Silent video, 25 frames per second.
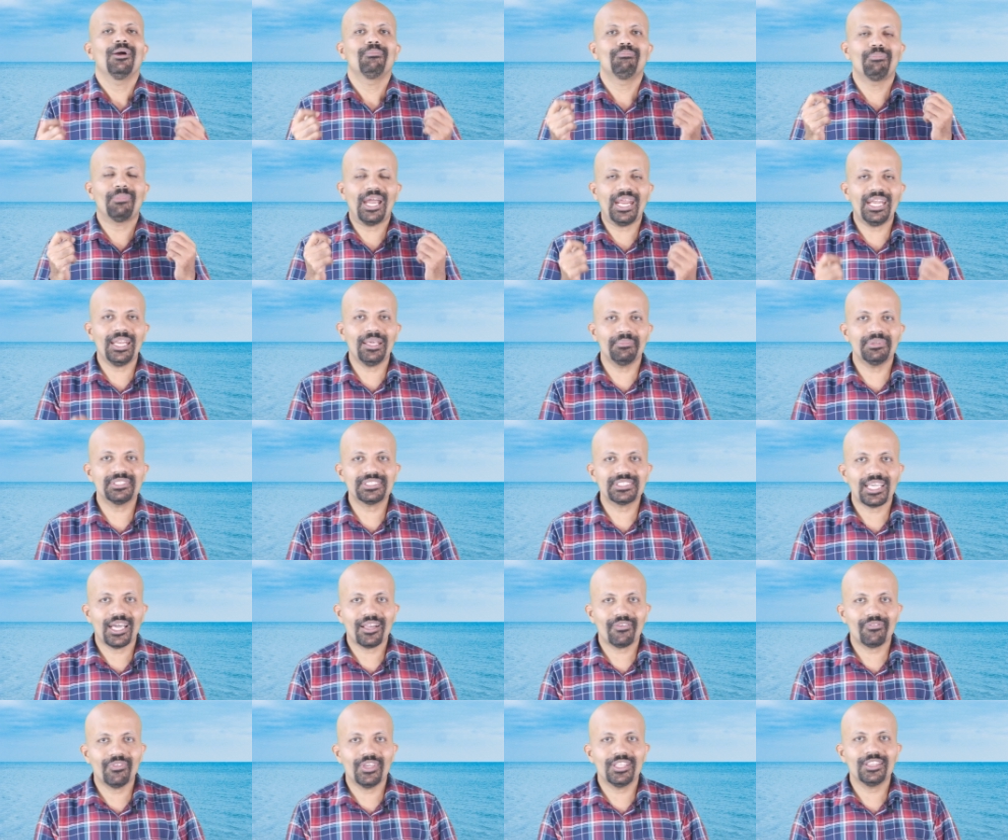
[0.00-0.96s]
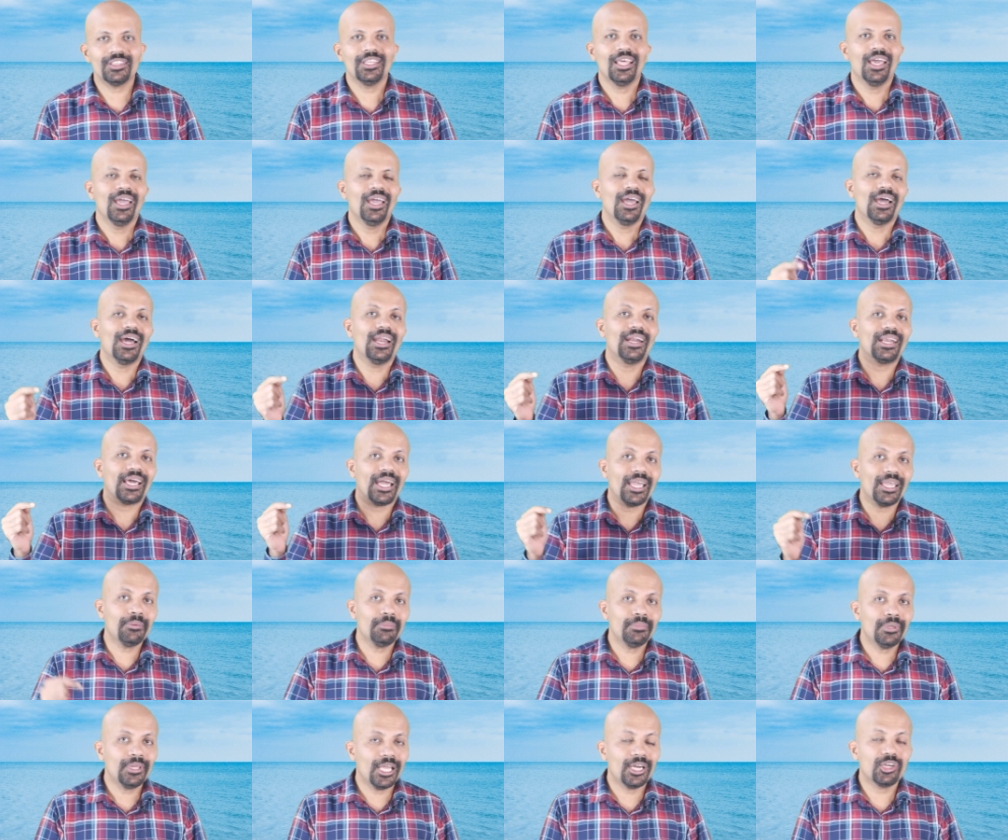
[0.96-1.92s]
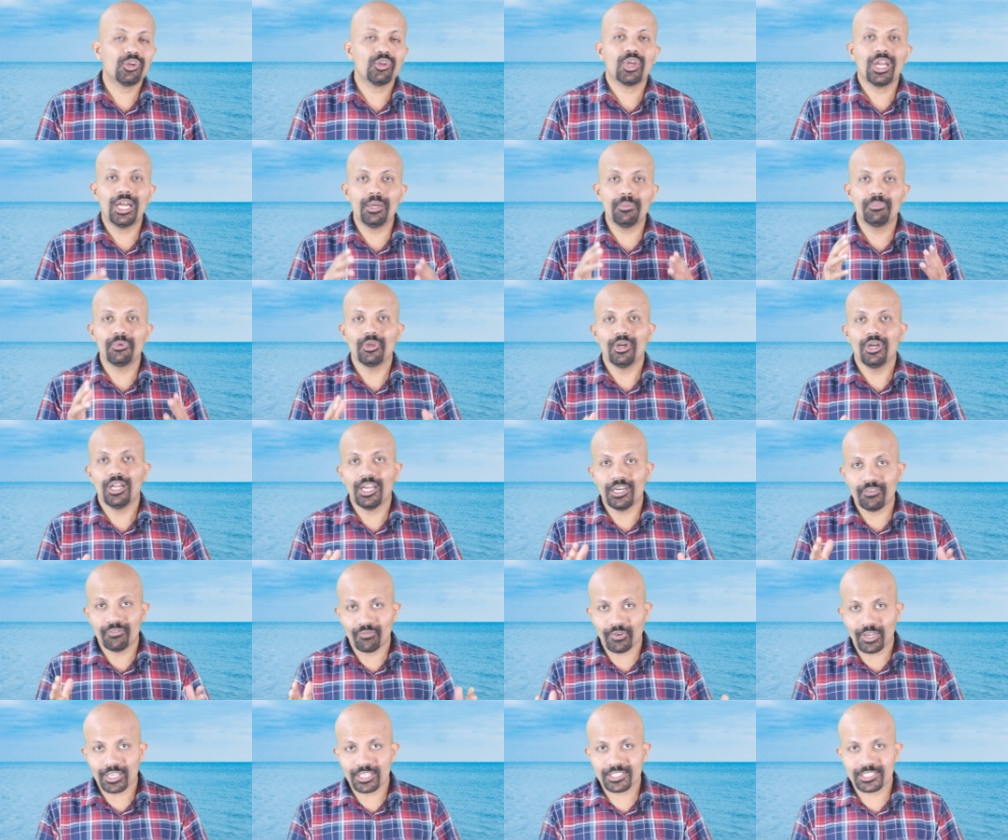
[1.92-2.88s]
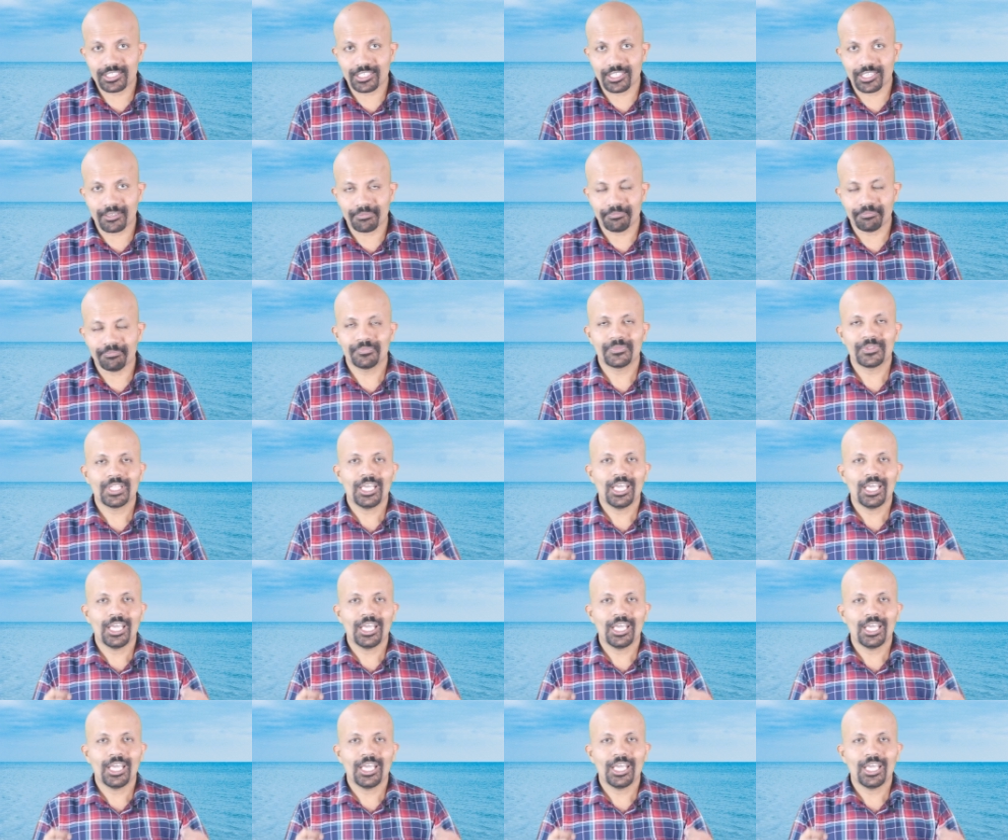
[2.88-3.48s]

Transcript: My name is Aravind and I am here to help you learn faster.